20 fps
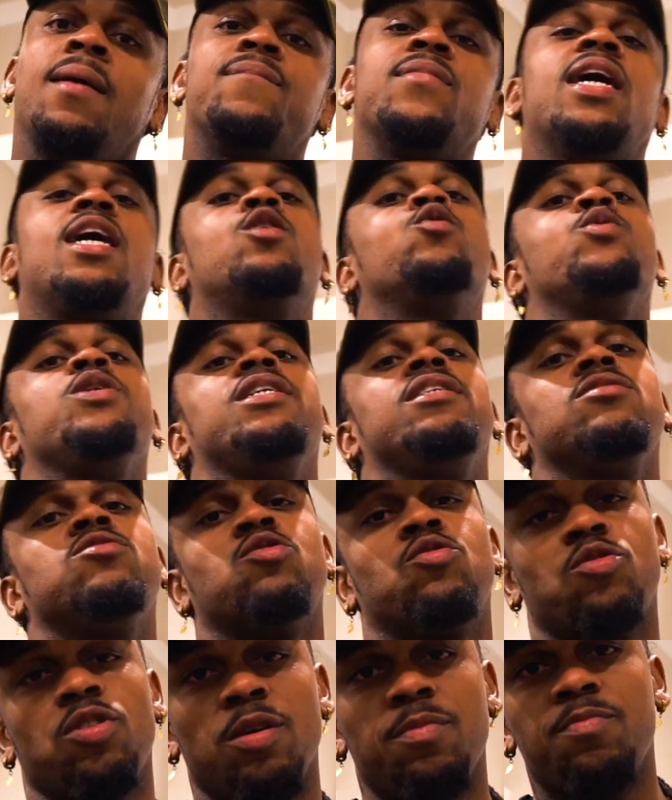And we
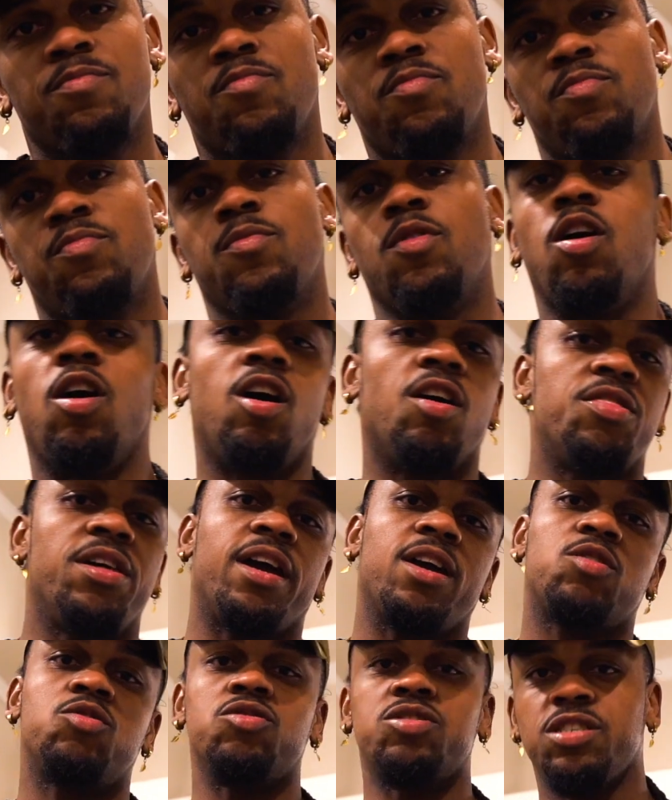interrupt all
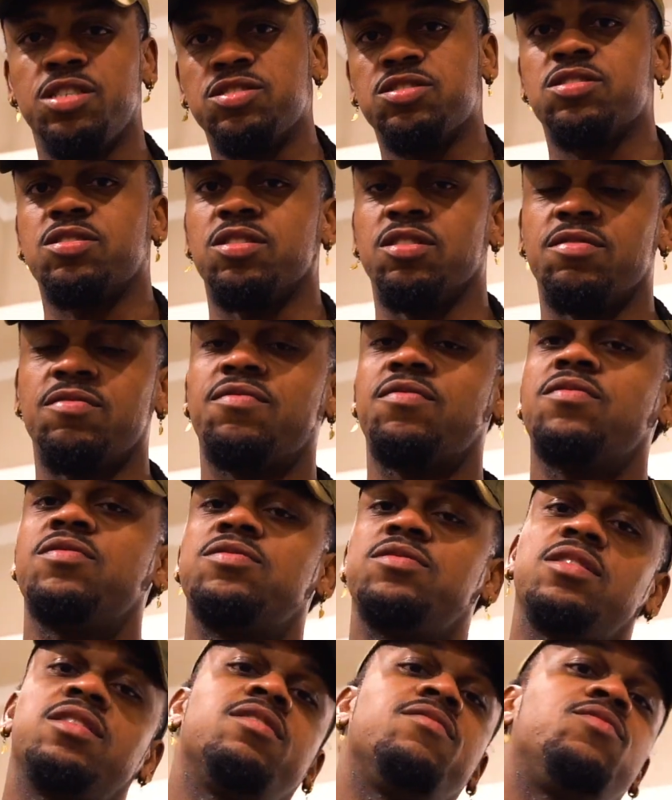that cooking stuff
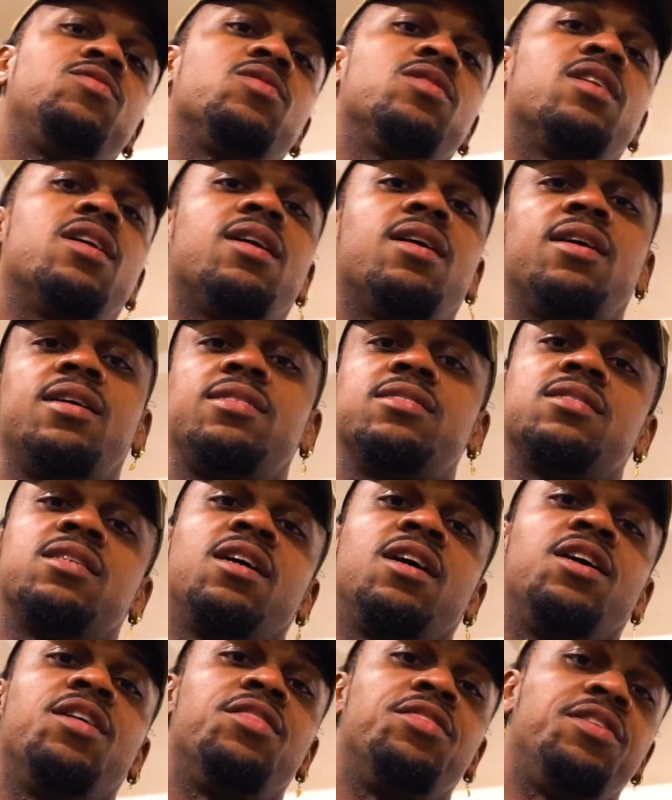to give you guys
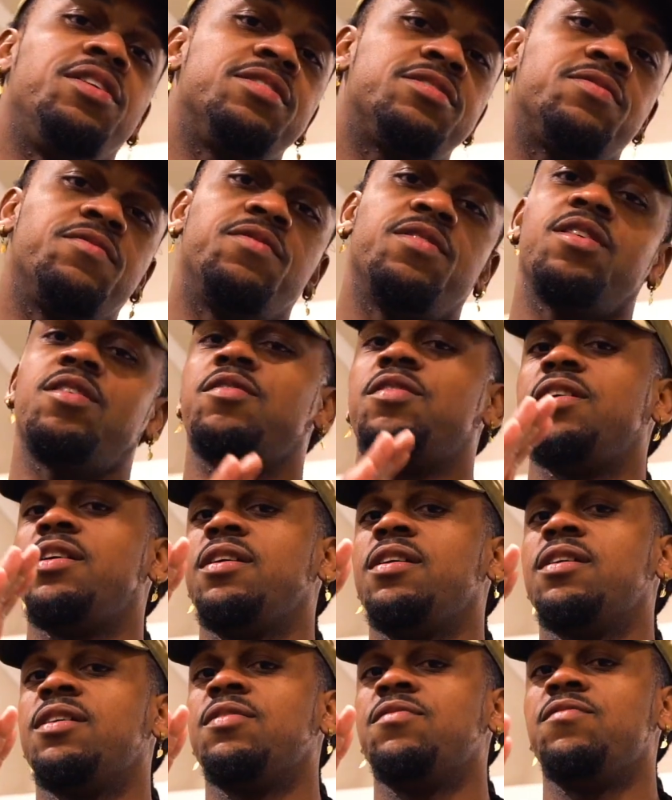this very
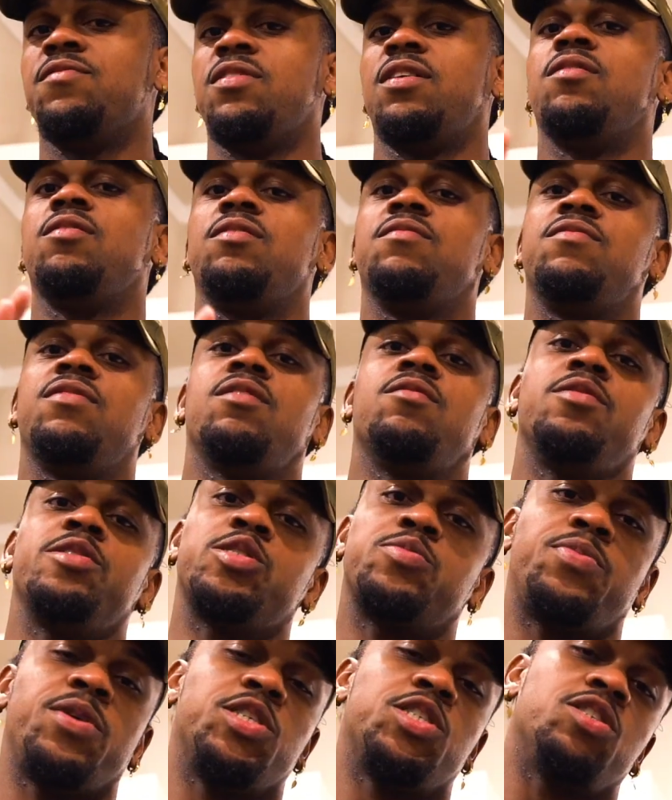
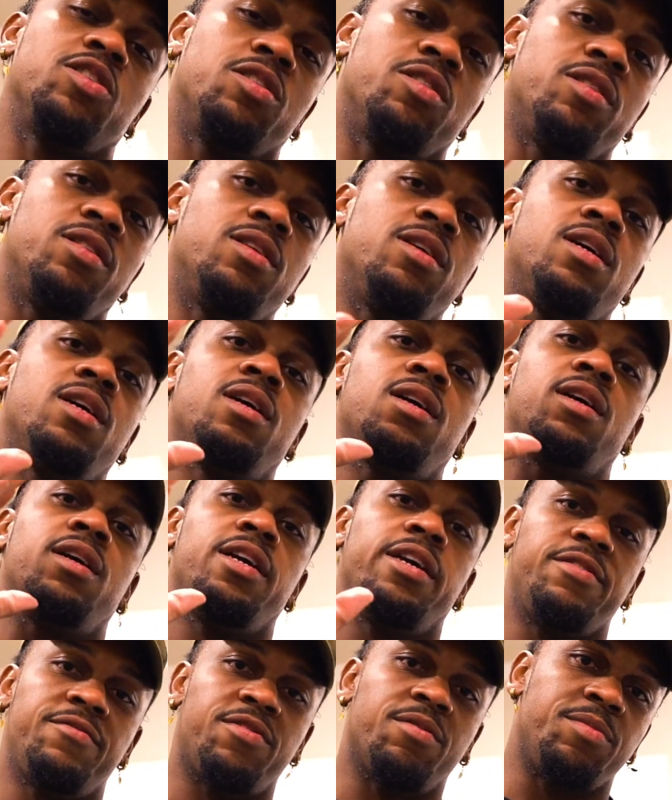special
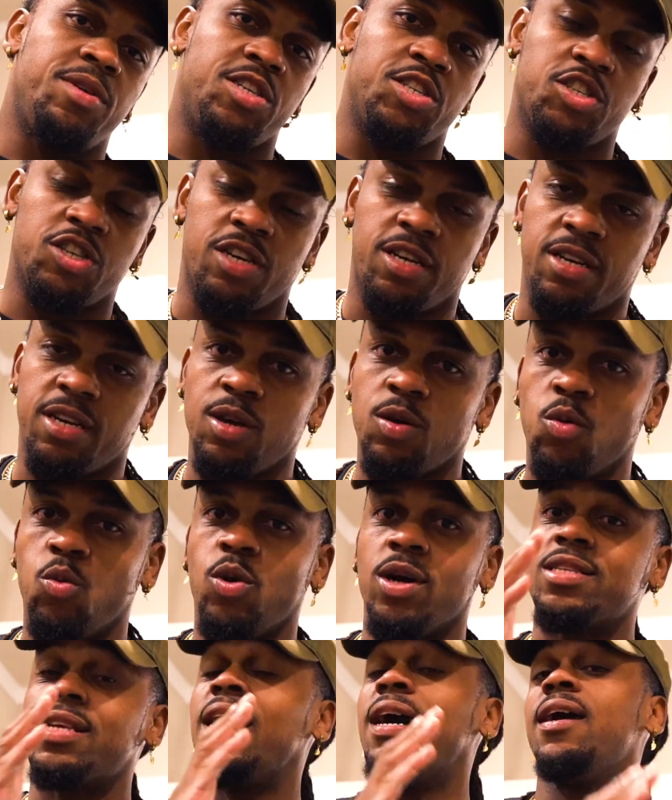information.
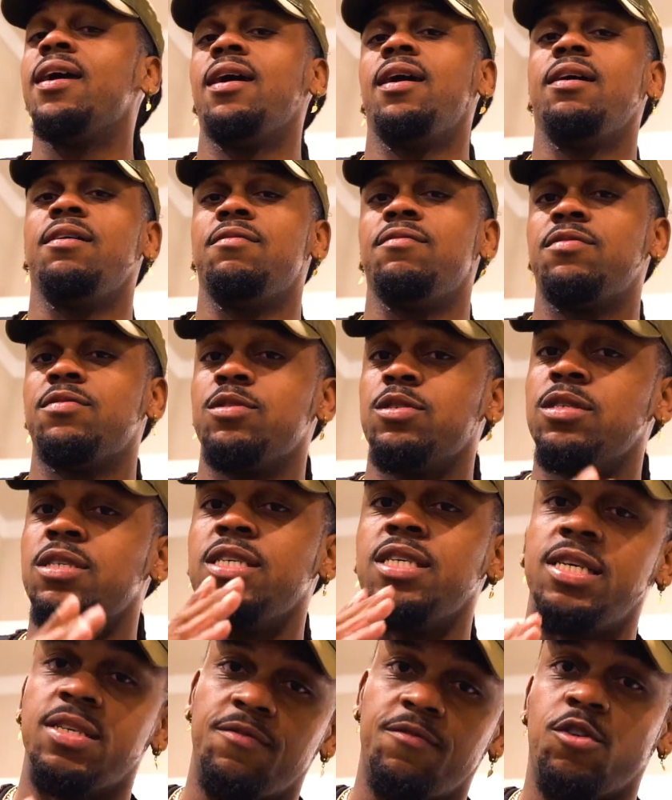What I have
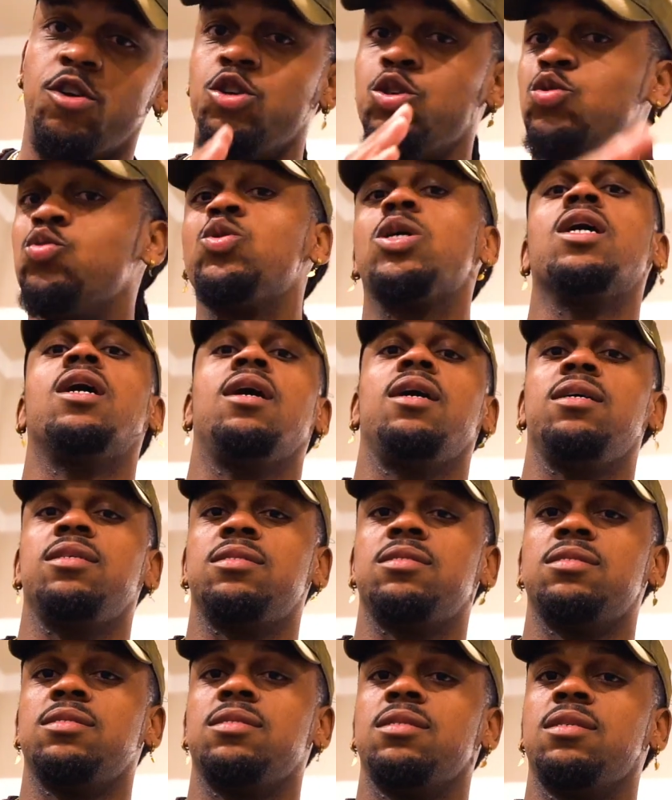for you
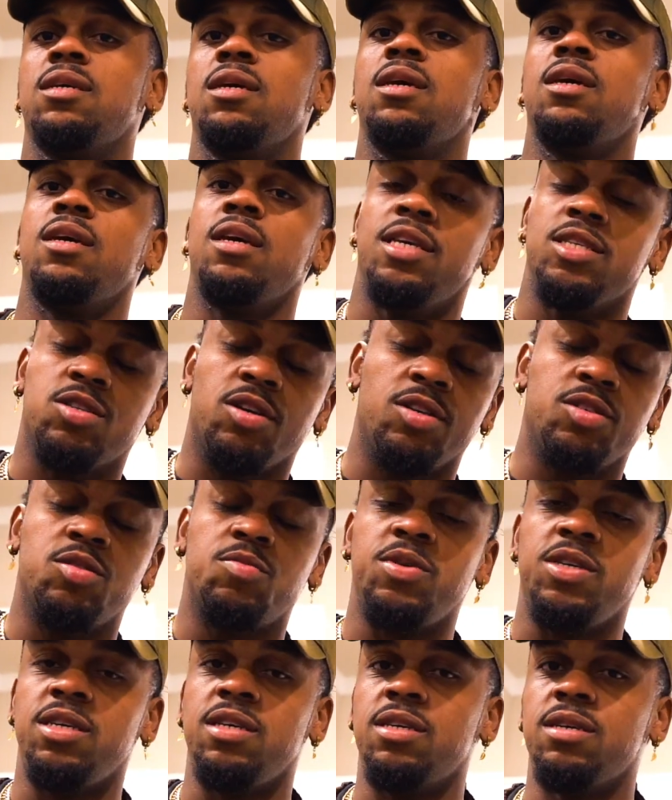guys is going to
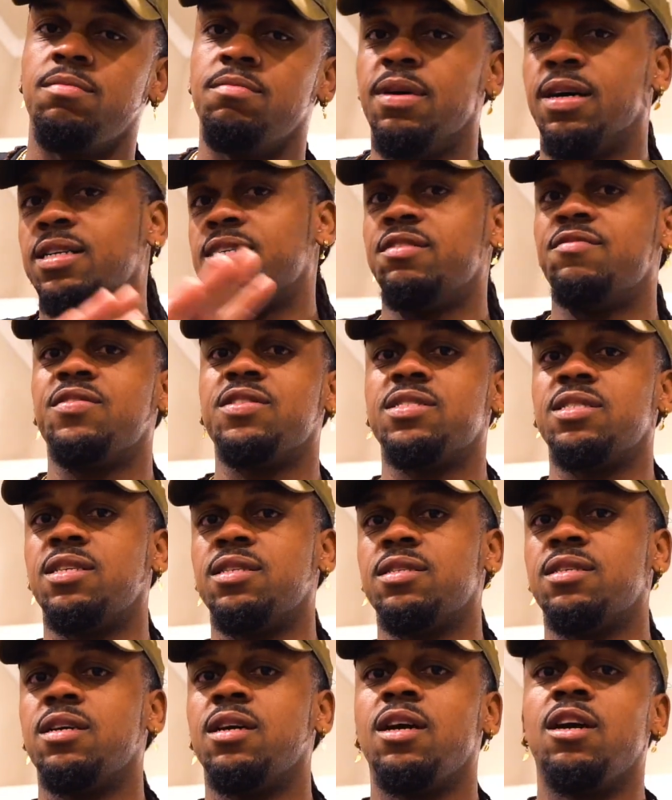be magnificent.
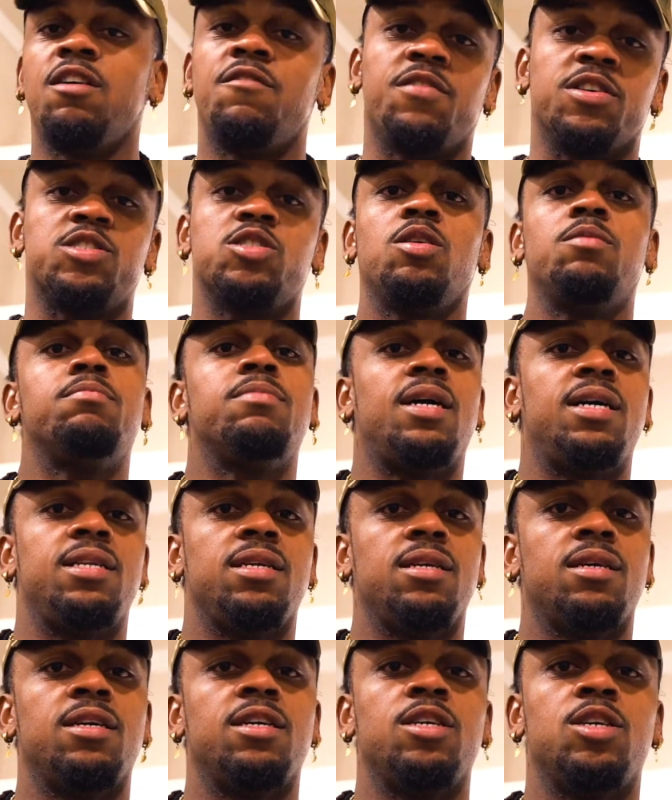For somebody,
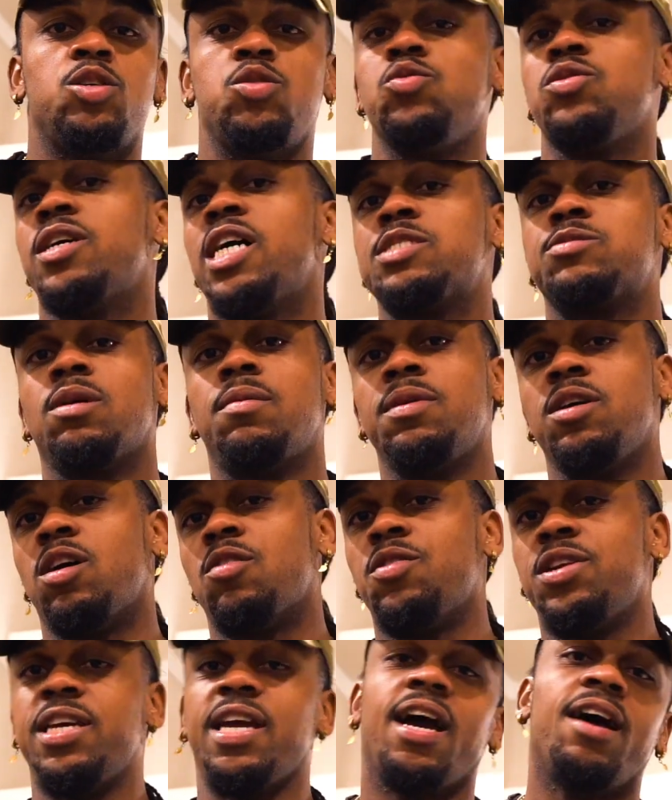you guys probably
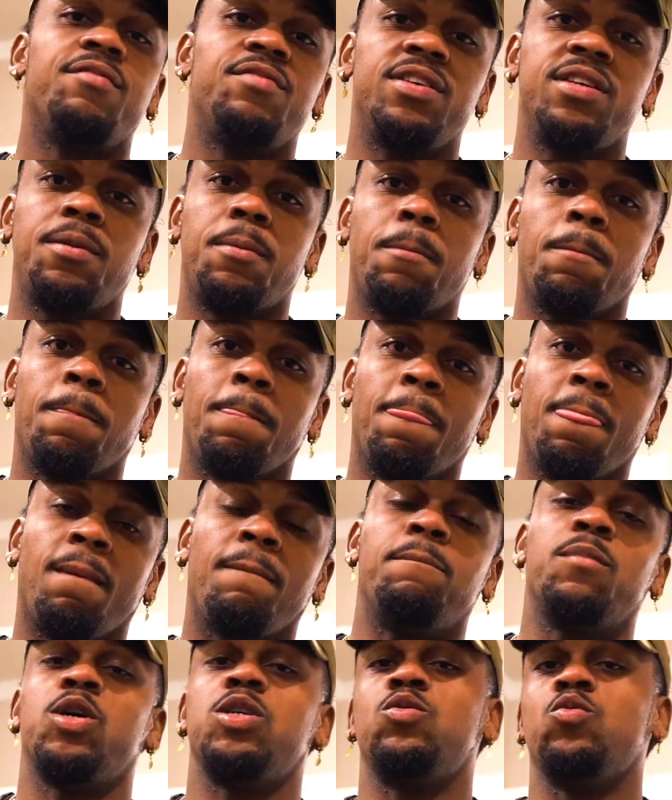already have it,
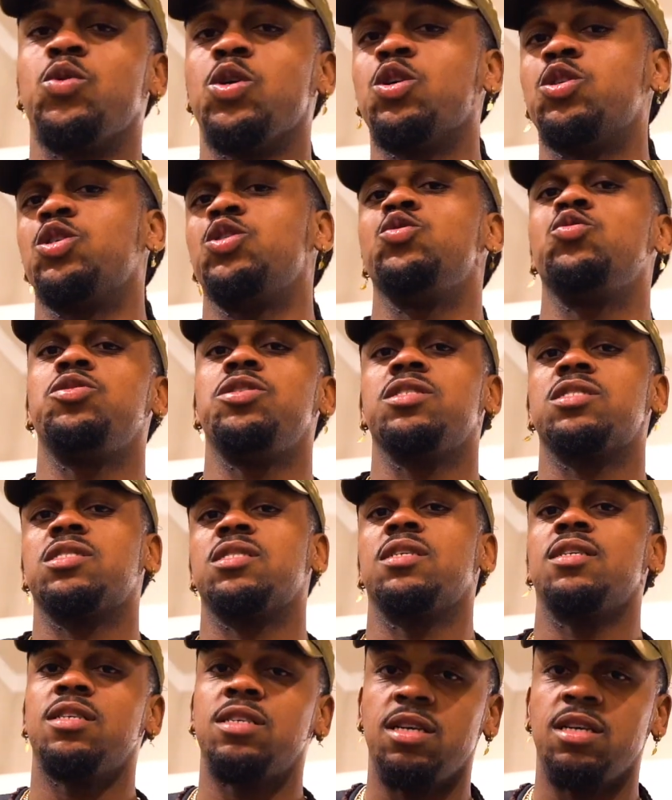but we're going to do this